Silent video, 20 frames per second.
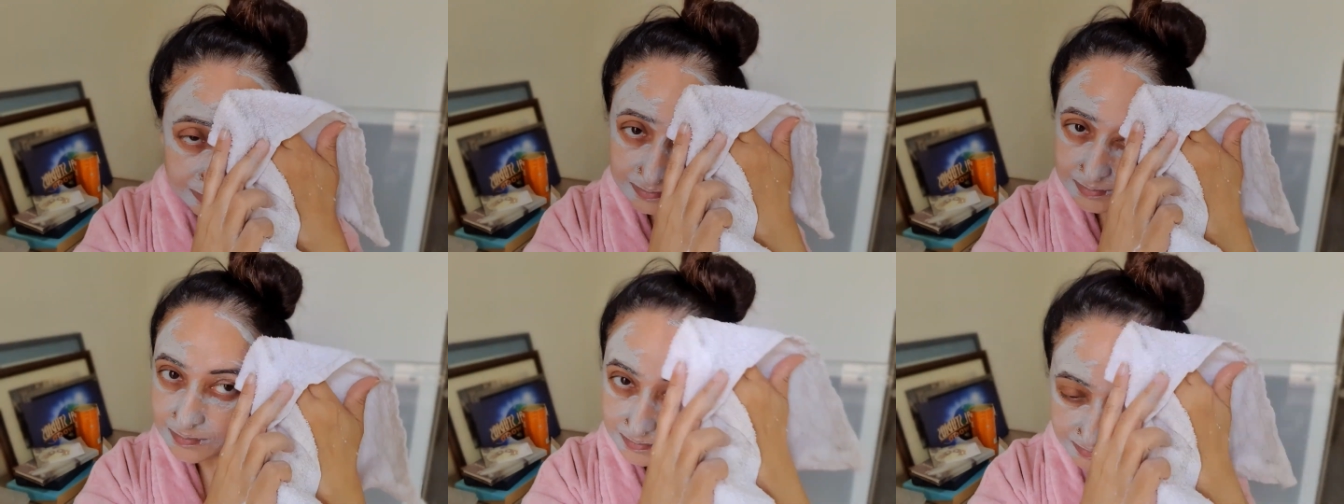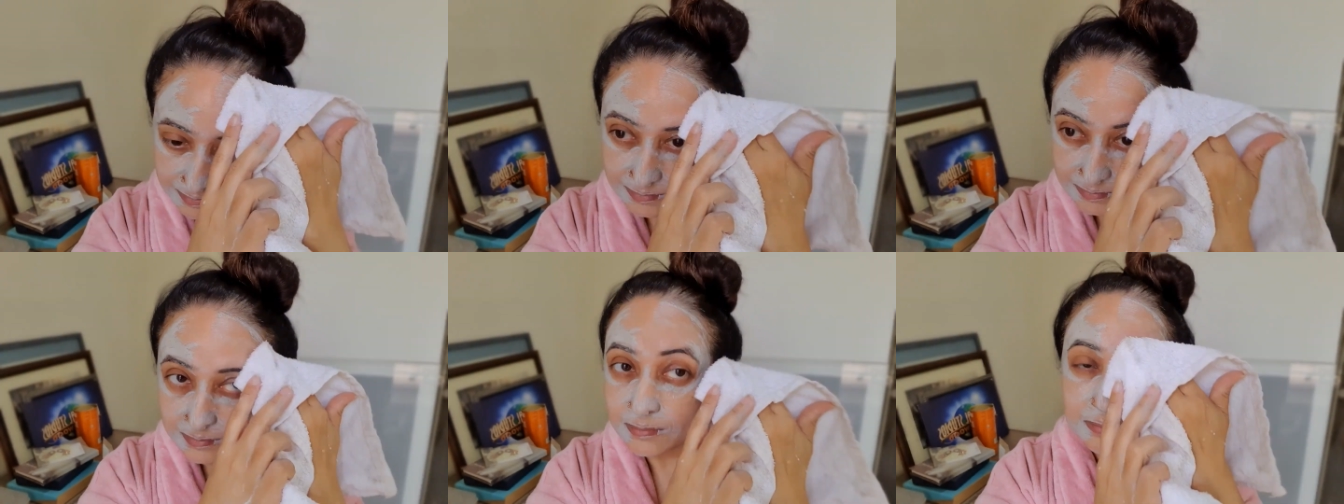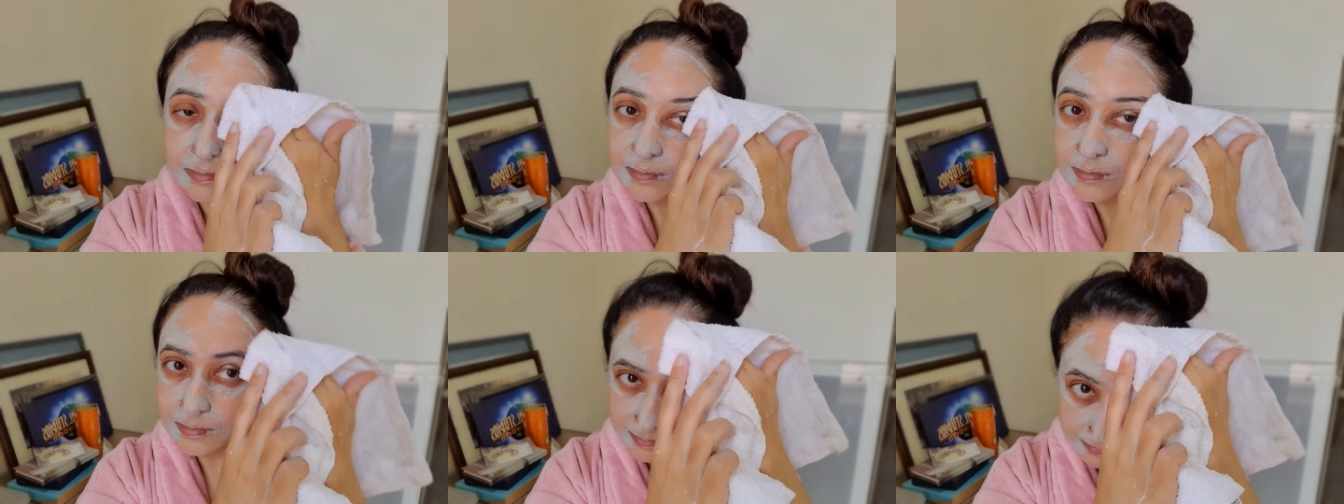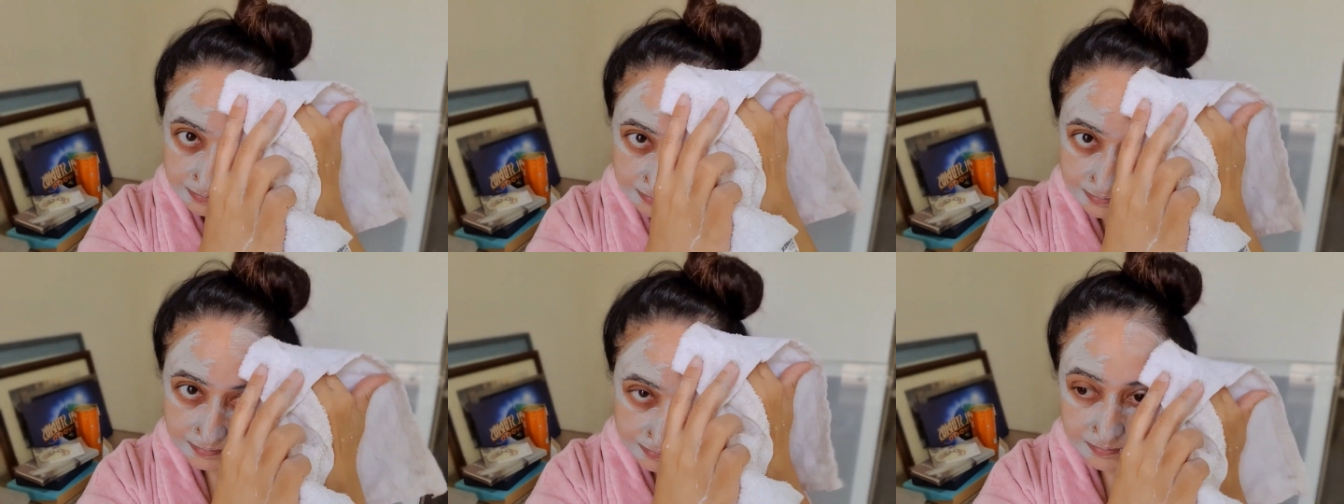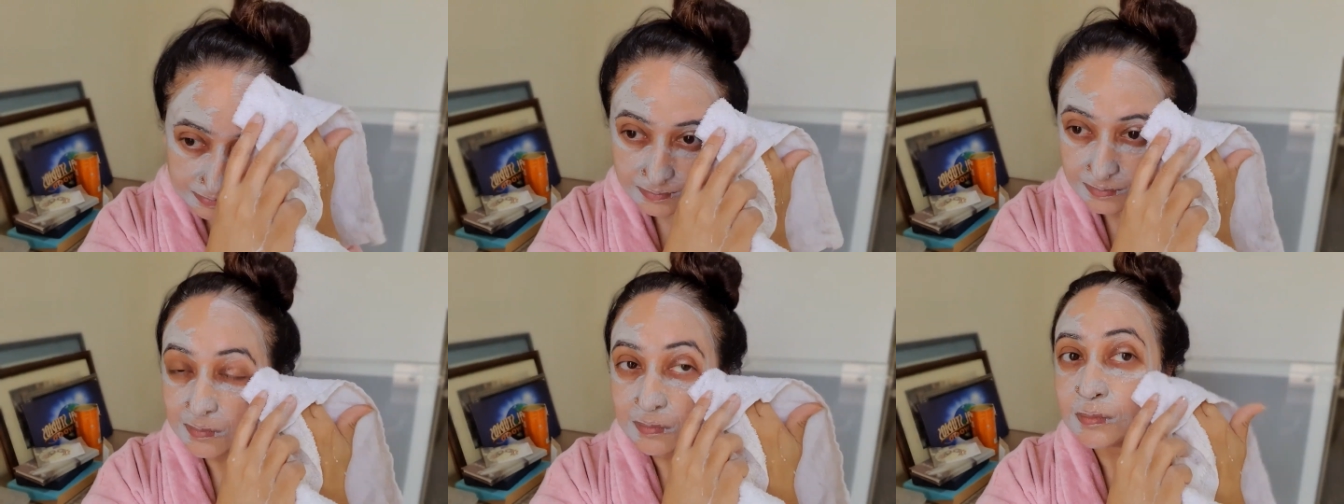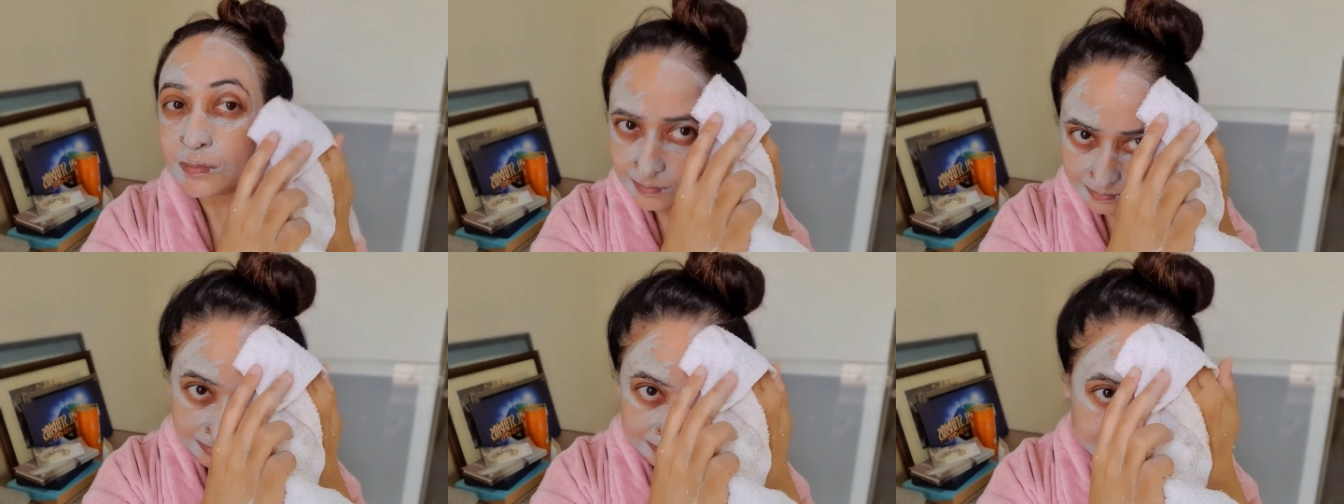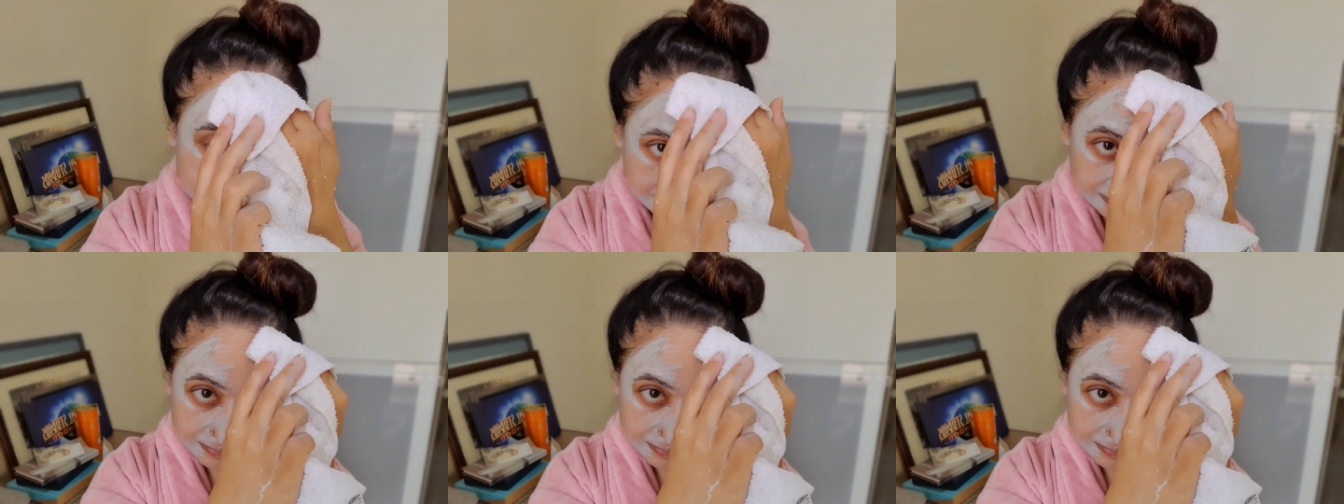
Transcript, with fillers: water when I'm trying to take it out.